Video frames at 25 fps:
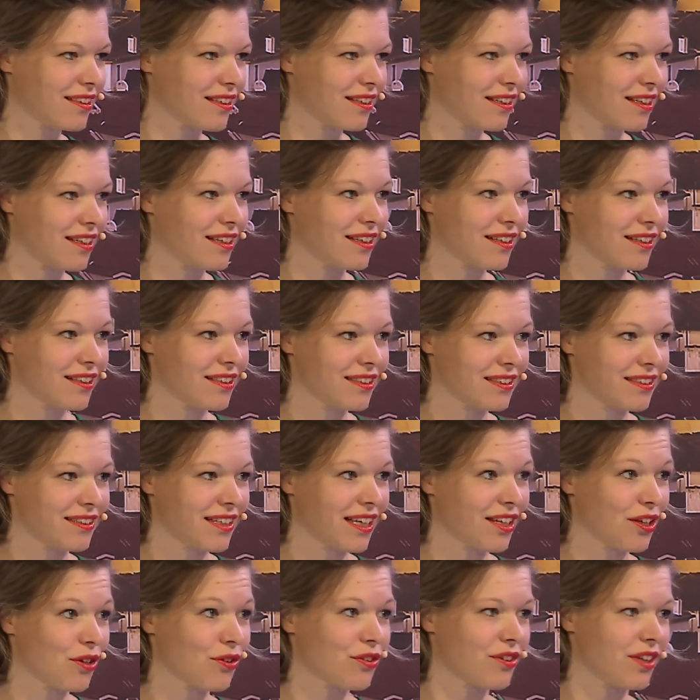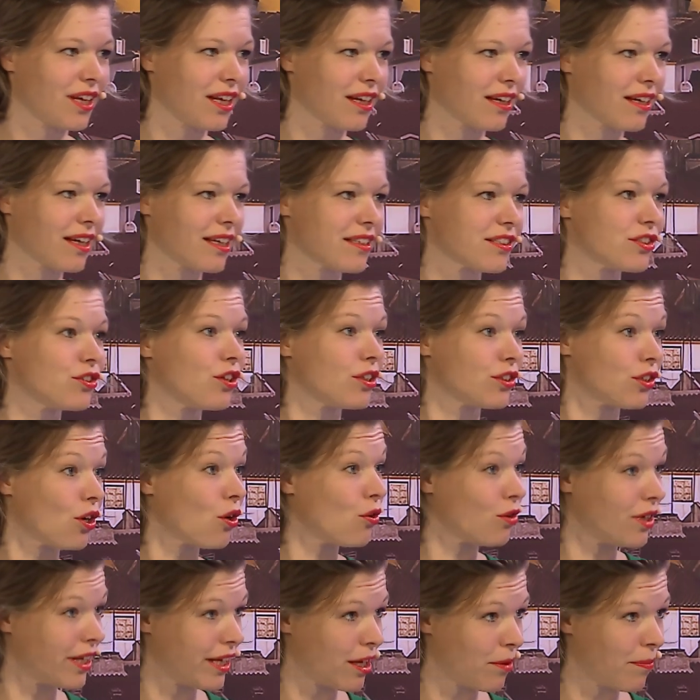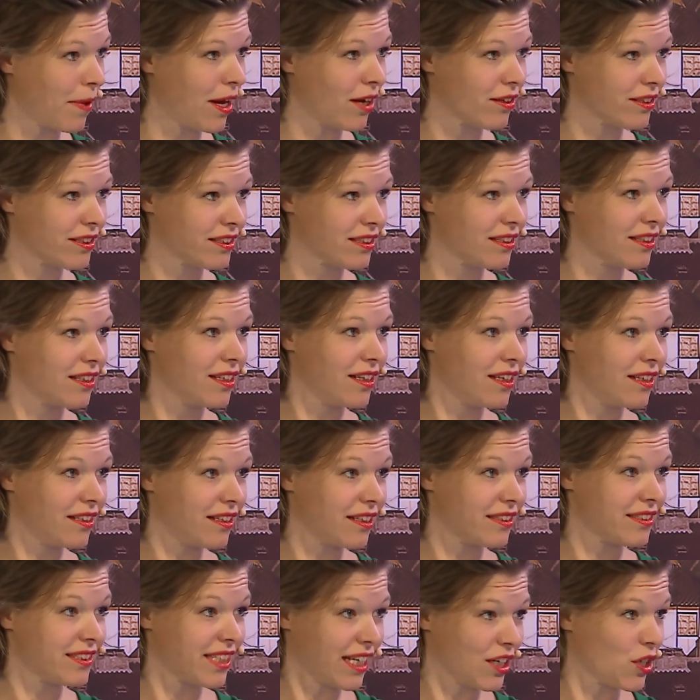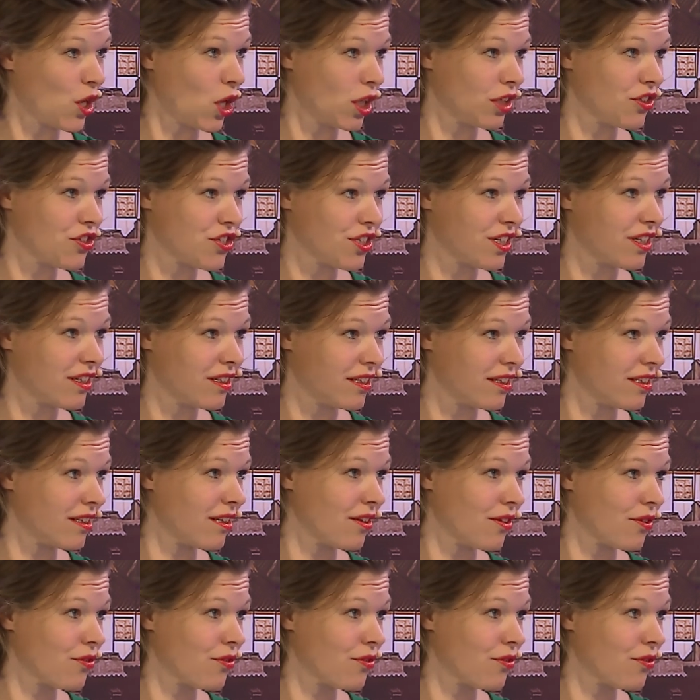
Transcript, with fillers: than you think. It's not only about the technology, the